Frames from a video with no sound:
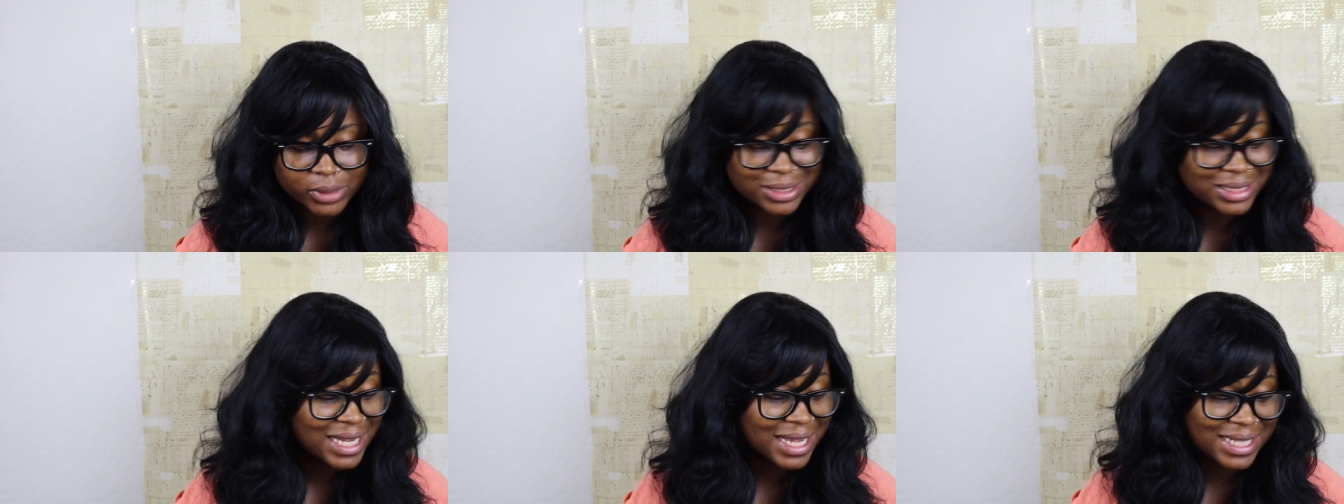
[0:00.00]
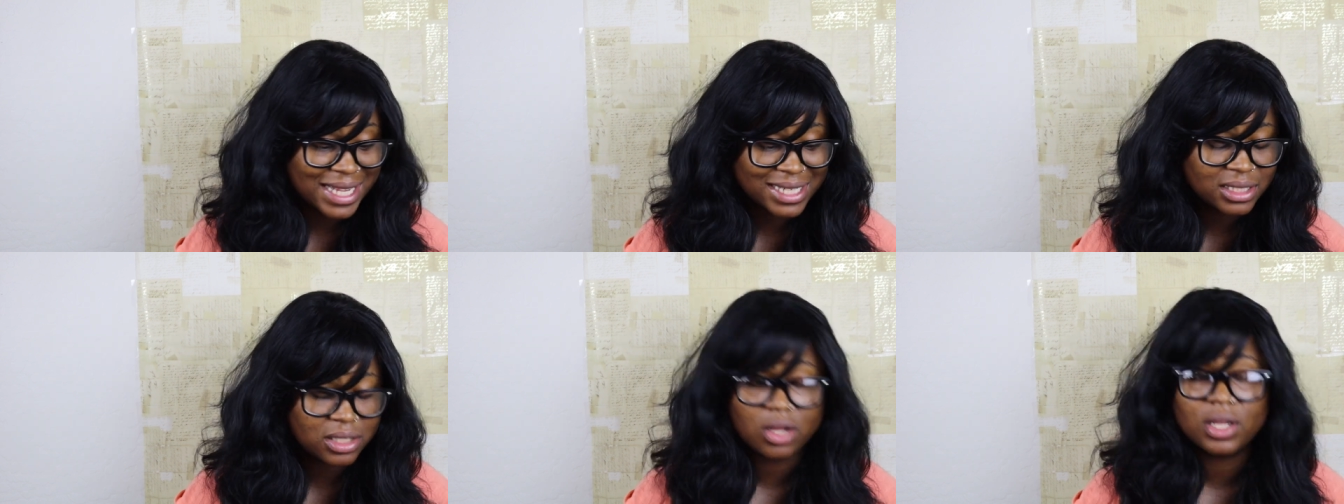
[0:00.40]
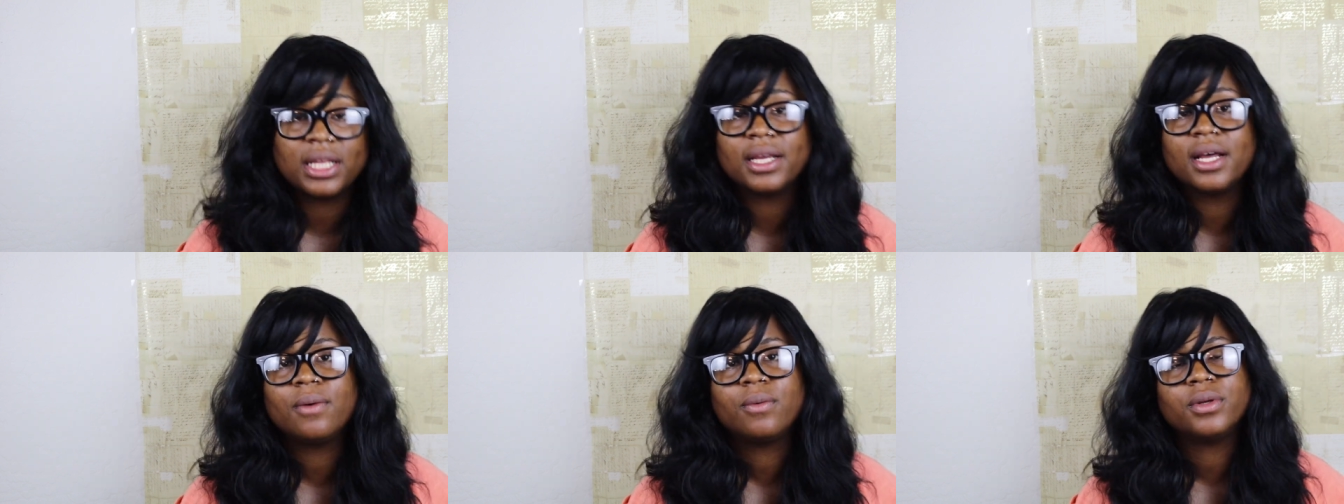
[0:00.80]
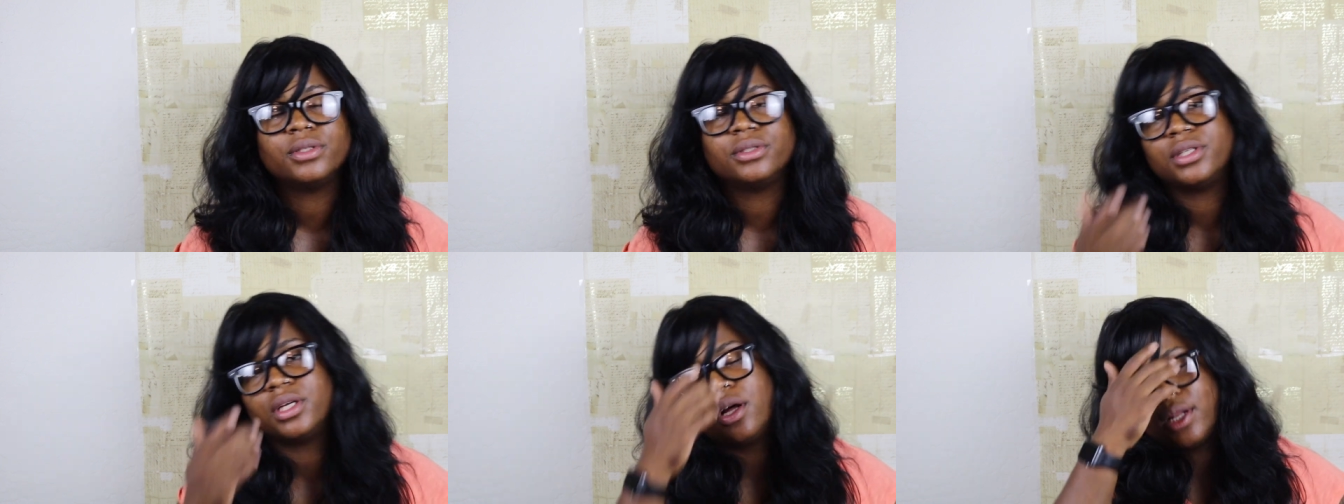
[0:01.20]
Yeah, that's the only good
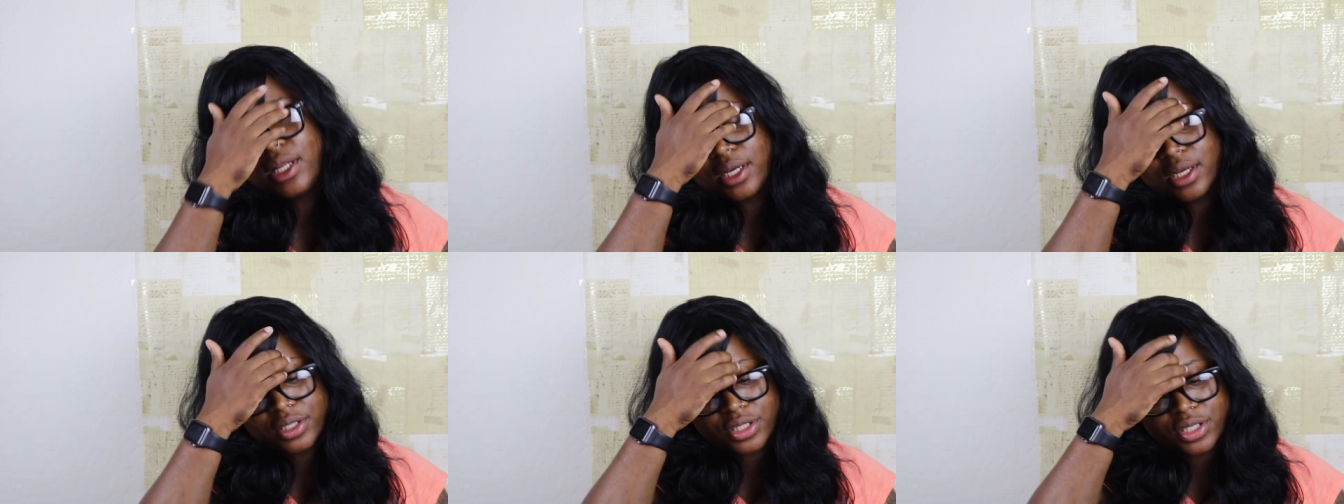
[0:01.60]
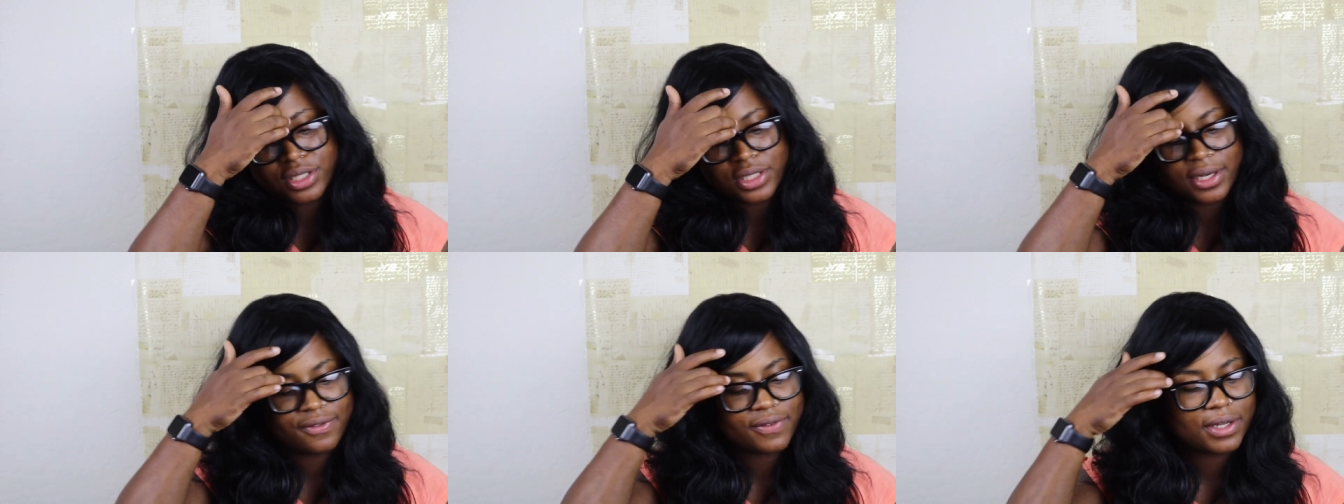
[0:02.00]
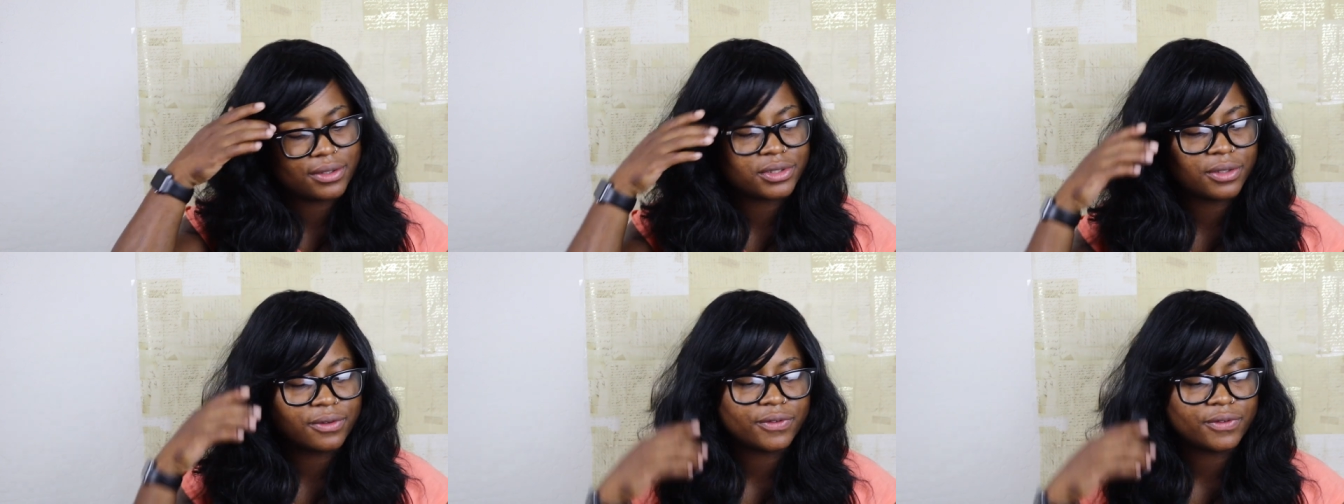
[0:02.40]
one, the only good church I found so